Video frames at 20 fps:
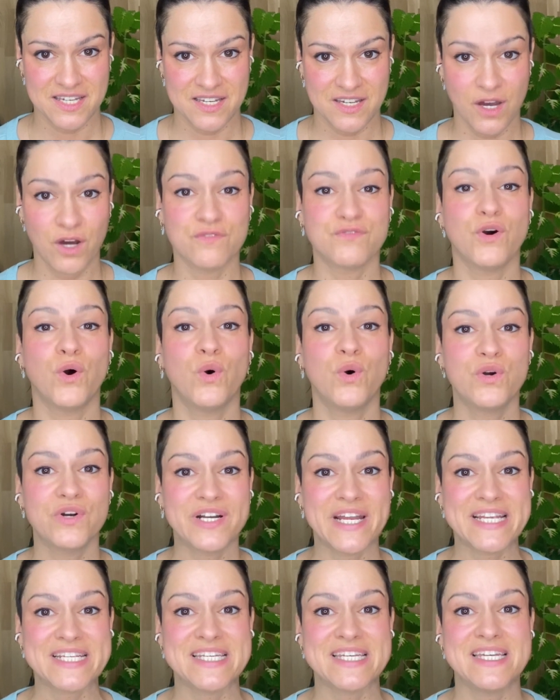of
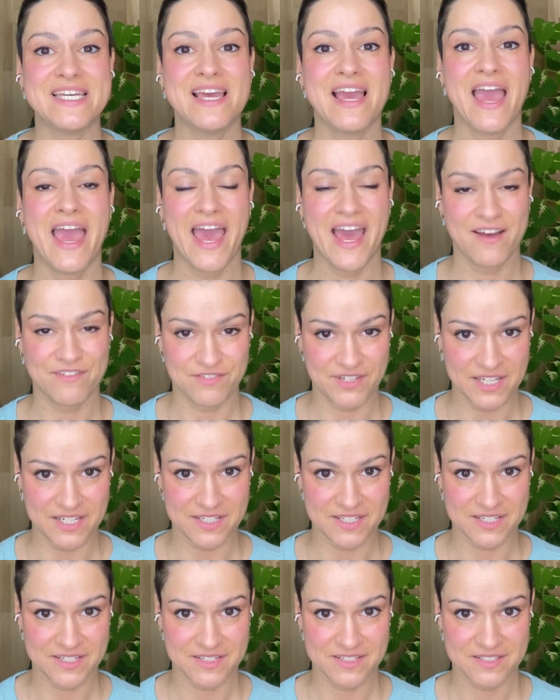already
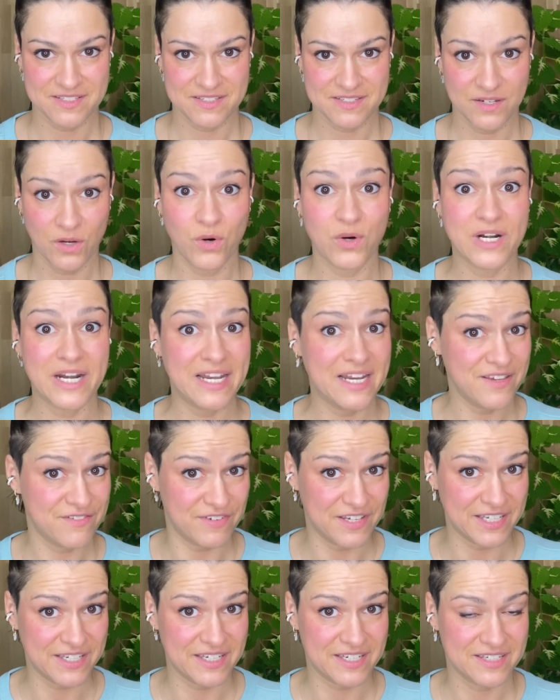having or
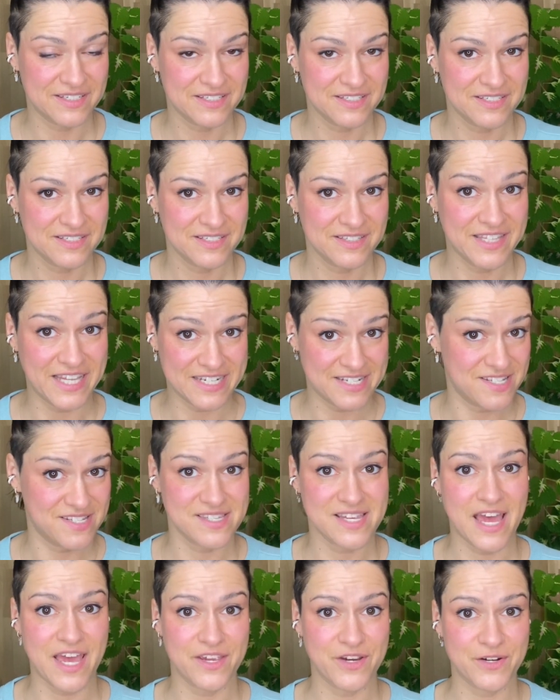living that
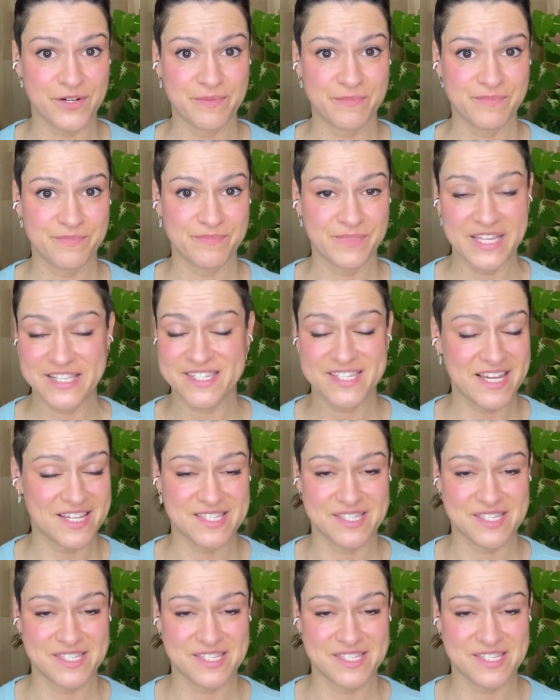desire. It's that